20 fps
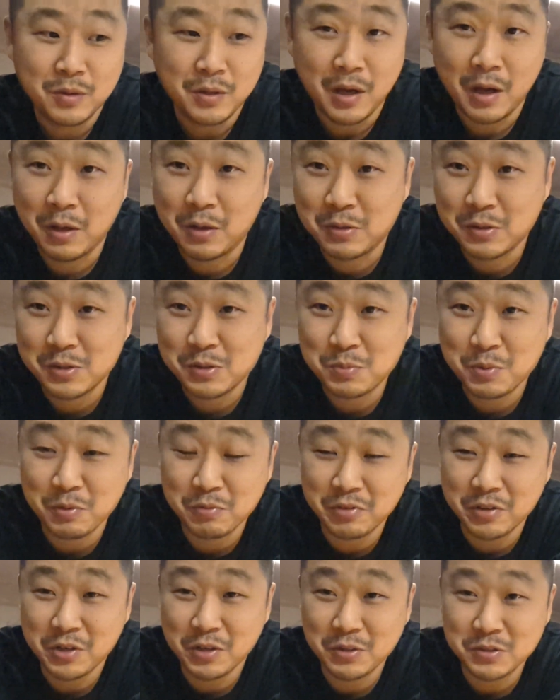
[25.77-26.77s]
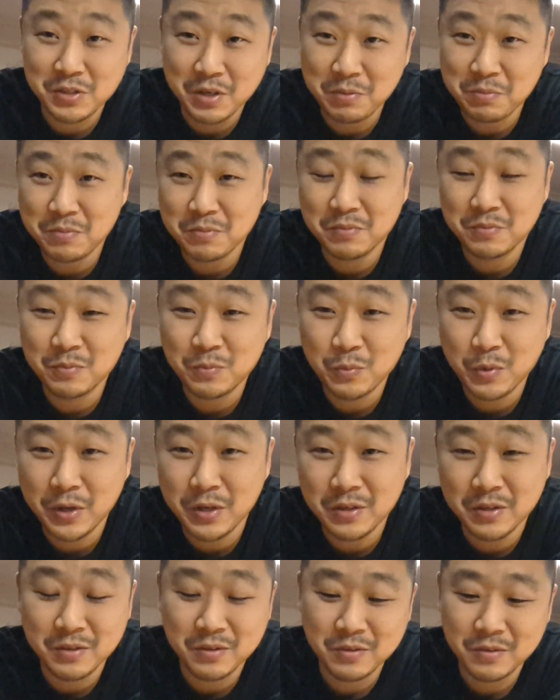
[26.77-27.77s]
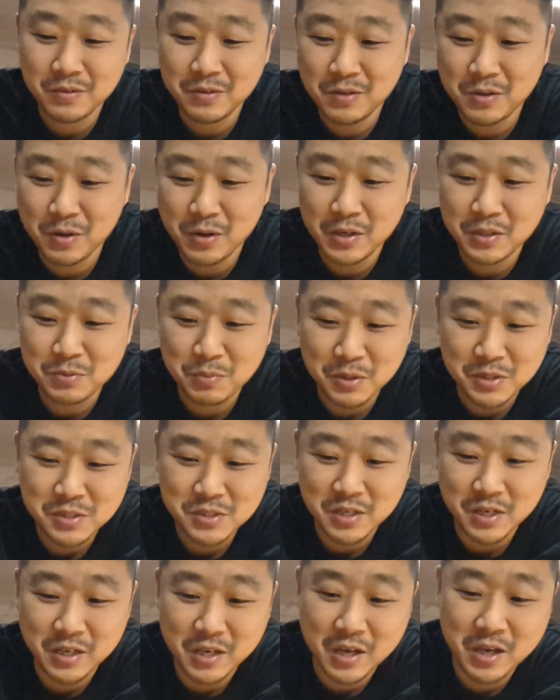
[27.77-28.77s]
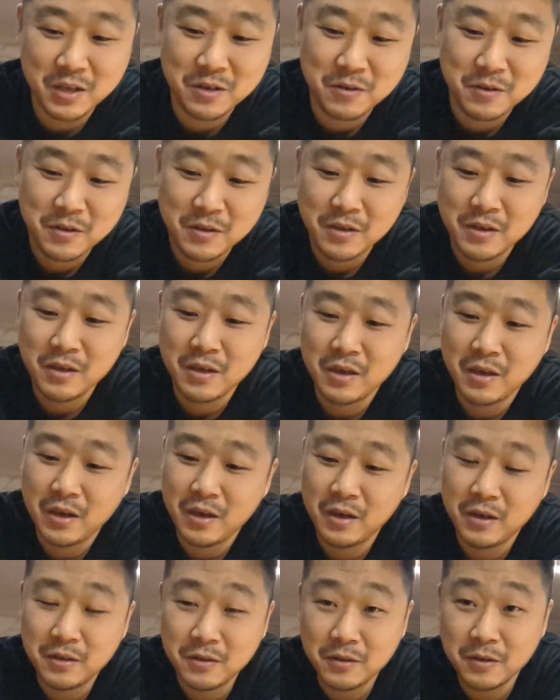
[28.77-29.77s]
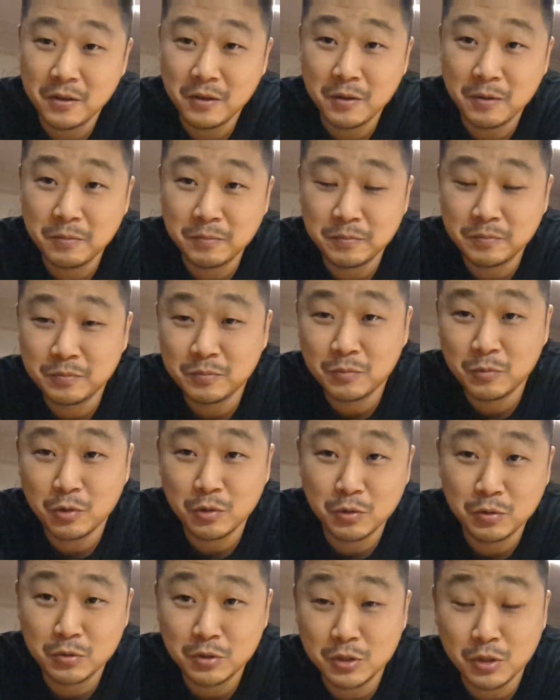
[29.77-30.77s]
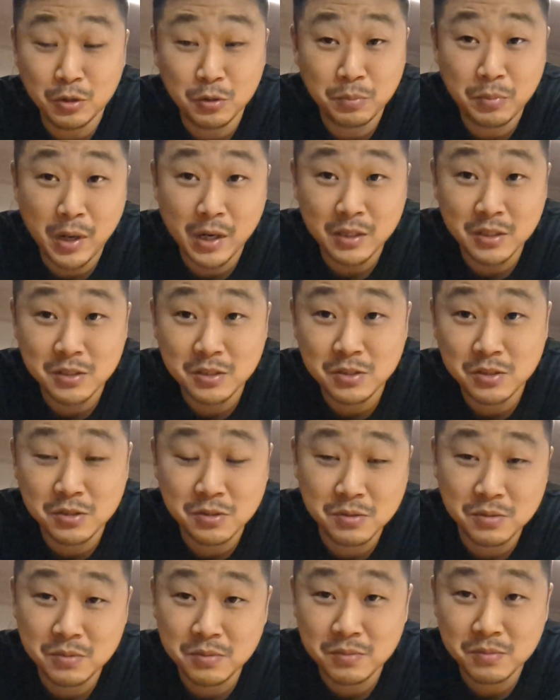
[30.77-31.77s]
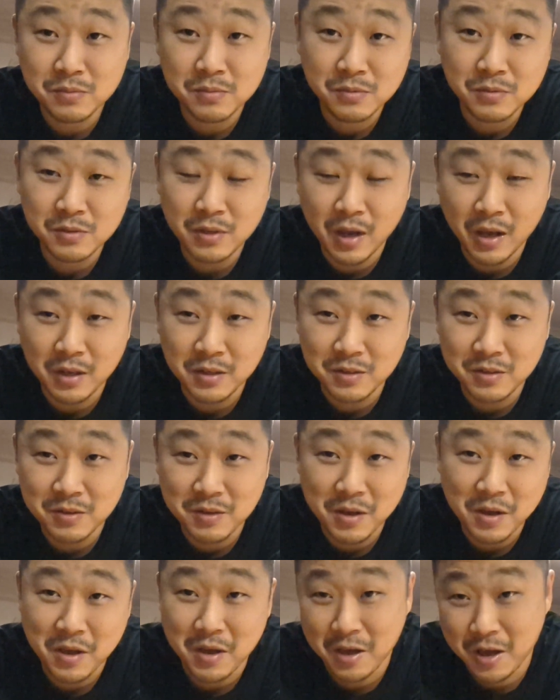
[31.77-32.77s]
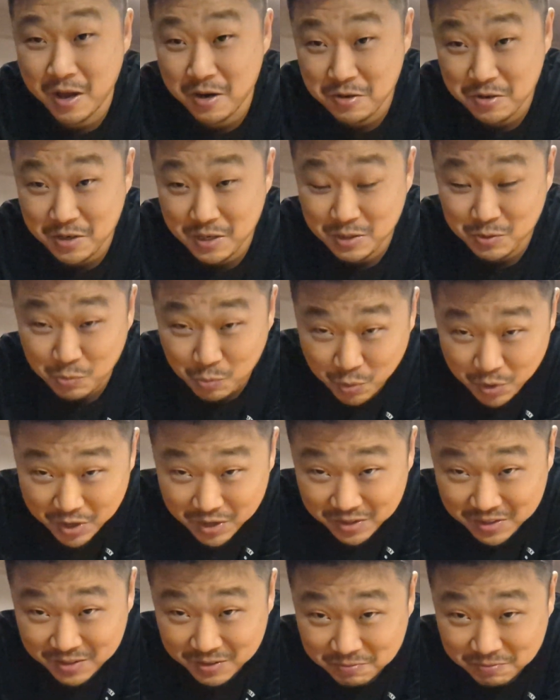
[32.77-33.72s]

I'll just put videos up when, as much as I can, and we'll still practice 100 days worth.